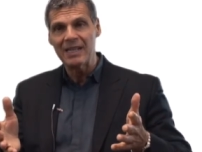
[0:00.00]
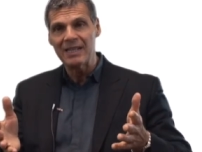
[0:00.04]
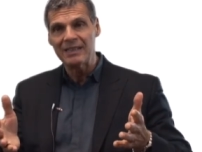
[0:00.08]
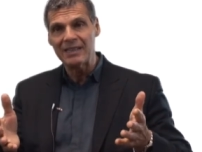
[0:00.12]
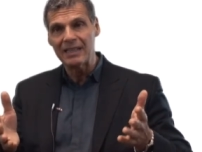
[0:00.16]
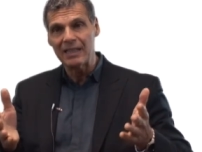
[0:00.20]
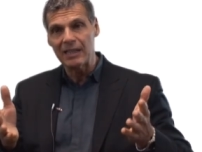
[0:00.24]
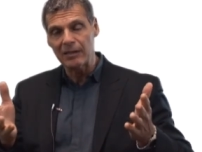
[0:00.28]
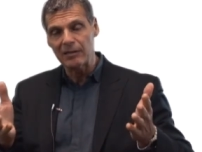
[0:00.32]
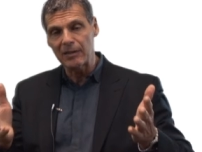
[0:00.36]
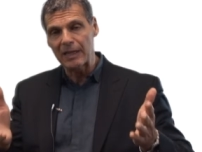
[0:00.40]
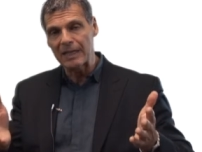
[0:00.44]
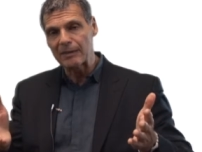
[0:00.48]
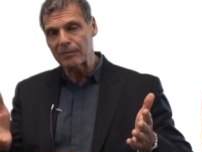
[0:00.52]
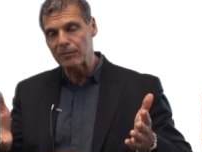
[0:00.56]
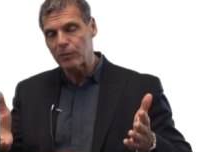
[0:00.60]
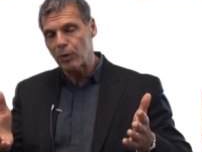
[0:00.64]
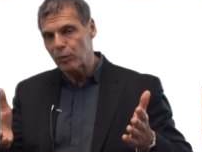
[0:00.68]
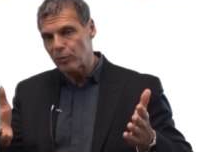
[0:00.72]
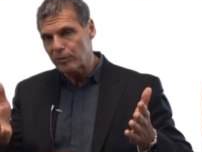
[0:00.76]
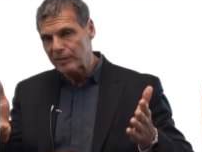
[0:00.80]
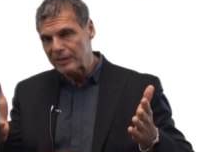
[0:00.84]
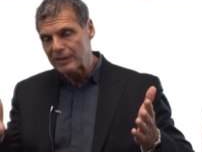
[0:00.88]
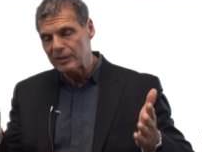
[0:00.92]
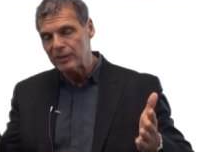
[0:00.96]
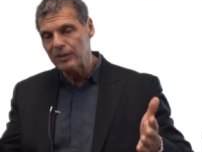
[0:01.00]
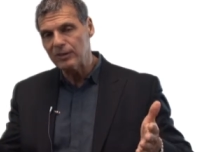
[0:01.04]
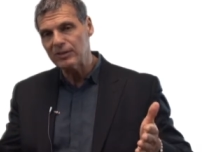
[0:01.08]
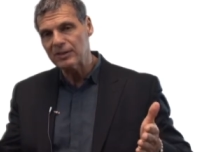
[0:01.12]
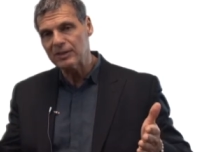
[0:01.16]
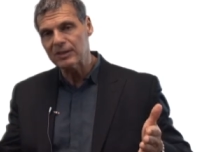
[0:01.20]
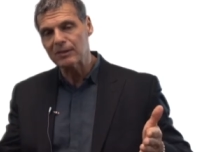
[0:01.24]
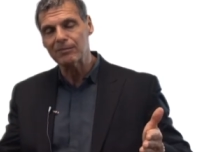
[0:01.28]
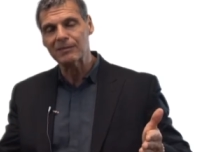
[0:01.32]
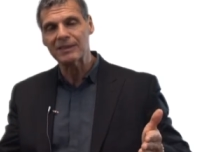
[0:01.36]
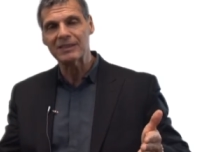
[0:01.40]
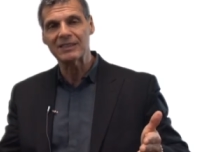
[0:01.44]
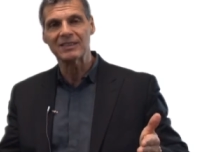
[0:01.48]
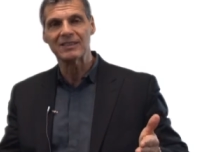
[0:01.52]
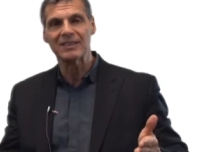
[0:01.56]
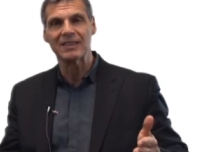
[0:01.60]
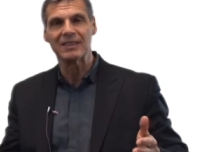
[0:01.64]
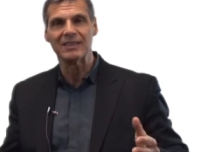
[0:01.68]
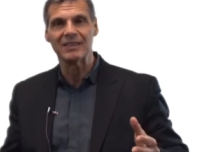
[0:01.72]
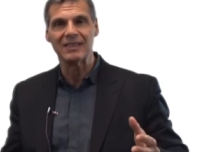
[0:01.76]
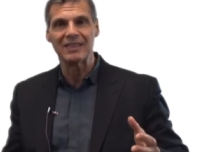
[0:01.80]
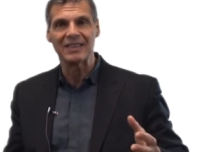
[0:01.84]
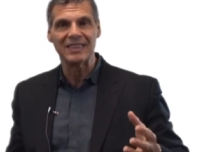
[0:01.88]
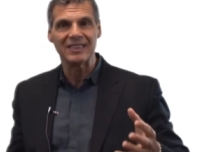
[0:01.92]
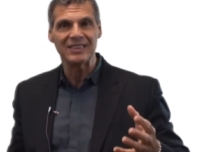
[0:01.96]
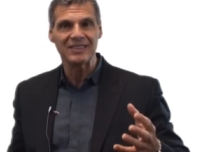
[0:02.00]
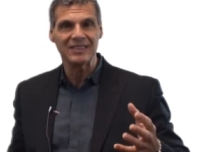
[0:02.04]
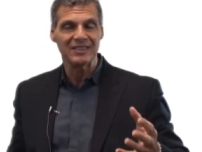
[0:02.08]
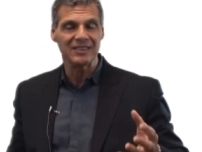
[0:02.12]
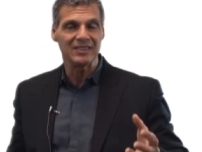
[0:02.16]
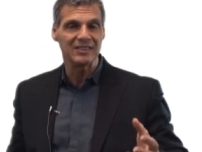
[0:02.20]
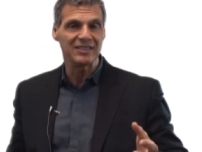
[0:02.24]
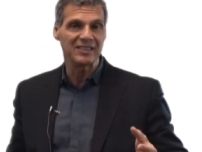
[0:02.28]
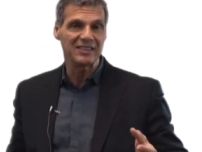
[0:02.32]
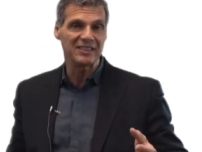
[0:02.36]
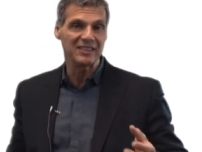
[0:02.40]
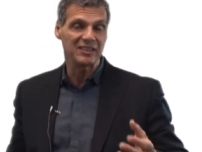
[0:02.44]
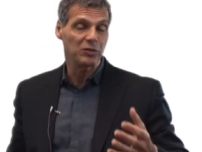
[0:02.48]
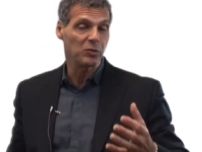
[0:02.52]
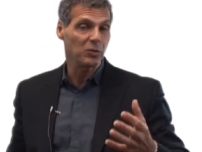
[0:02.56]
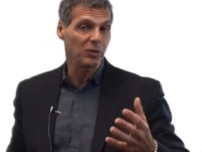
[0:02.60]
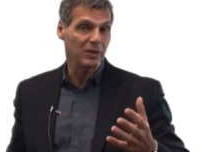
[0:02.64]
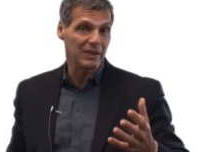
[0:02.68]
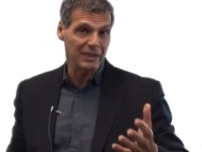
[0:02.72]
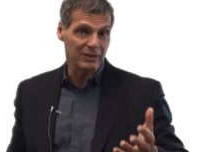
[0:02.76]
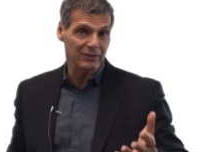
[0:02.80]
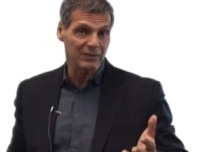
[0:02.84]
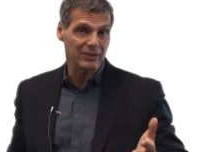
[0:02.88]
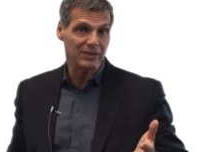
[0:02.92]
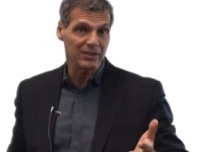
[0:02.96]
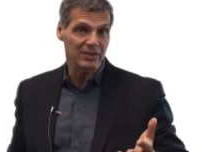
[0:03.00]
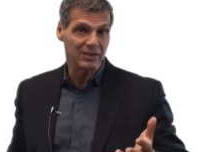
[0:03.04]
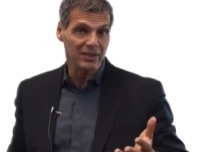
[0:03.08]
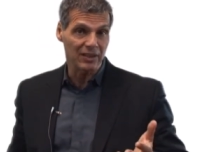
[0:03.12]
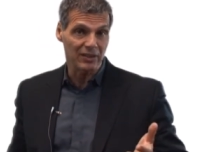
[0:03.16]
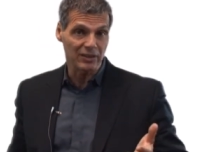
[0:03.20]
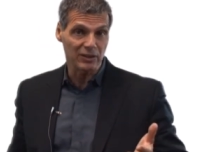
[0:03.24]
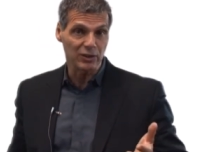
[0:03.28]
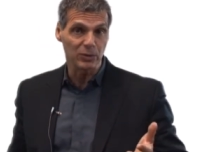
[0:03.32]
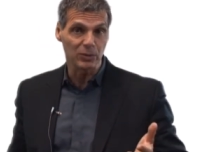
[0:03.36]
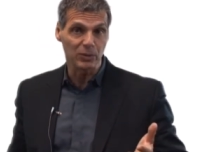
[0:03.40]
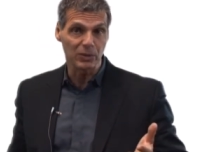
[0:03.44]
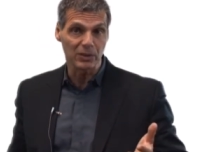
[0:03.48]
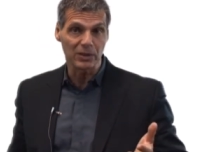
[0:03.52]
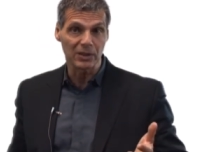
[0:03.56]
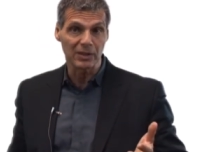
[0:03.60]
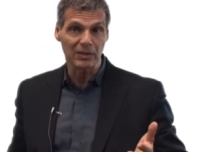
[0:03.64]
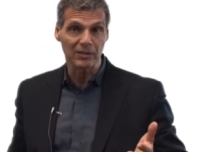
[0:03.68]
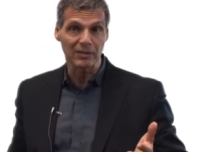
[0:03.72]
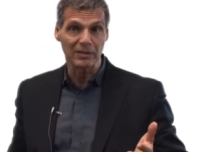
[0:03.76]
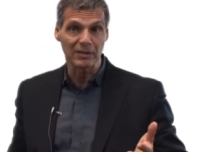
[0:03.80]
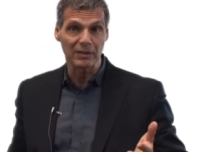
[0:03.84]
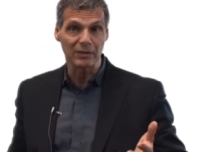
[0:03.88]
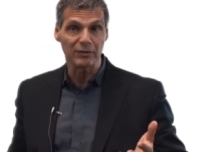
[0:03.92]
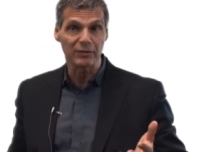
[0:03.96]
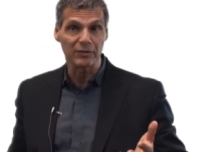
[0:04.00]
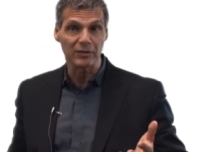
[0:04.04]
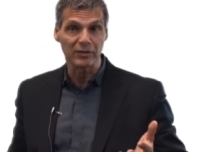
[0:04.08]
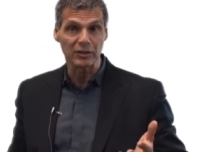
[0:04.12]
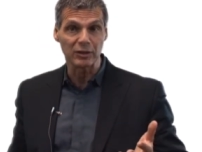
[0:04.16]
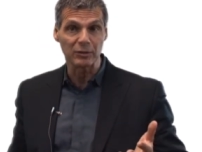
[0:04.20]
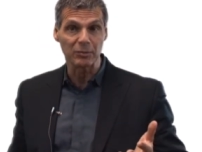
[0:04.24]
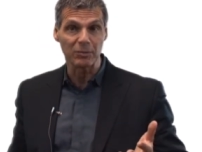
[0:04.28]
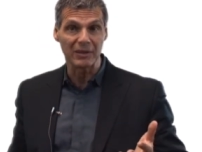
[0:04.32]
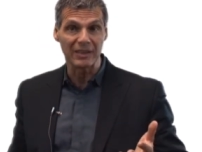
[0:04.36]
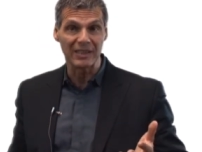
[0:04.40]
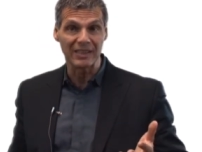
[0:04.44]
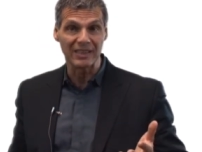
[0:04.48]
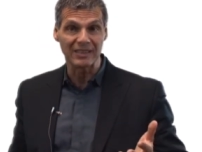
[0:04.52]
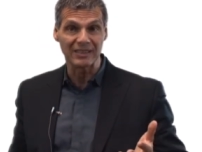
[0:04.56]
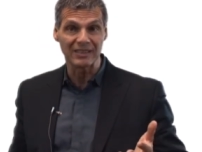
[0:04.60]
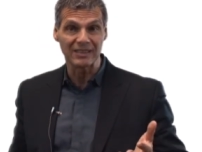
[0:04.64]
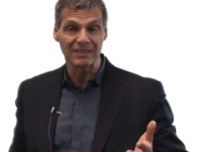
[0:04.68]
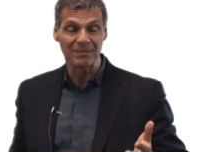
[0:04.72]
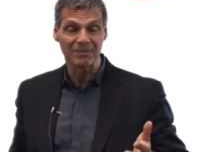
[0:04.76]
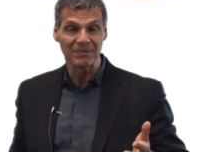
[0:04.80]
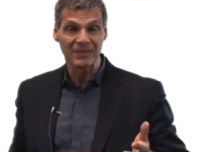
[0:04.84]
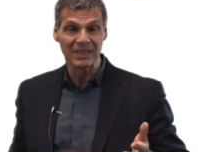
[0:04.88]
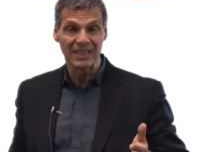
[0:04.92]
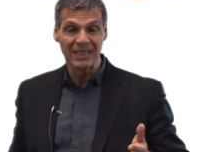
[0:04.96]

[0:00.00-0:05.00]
that it'll, it will reduce the risk that these diseases will even start to occur in the first place.